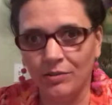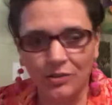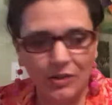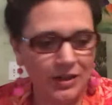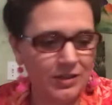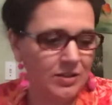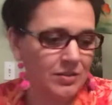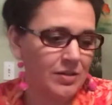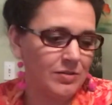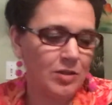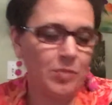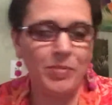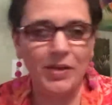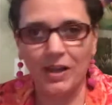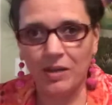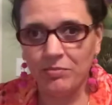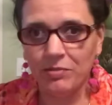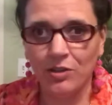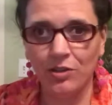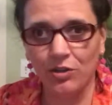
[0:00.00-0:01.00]
so sometimes I'll
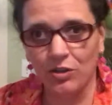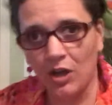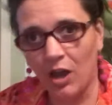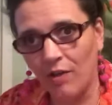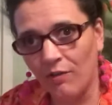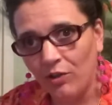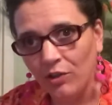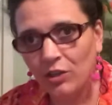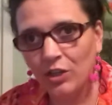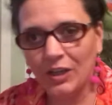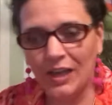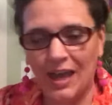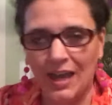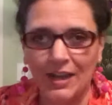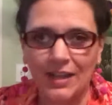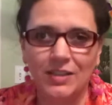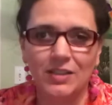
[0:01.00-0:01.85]
pick up another novel and look at it,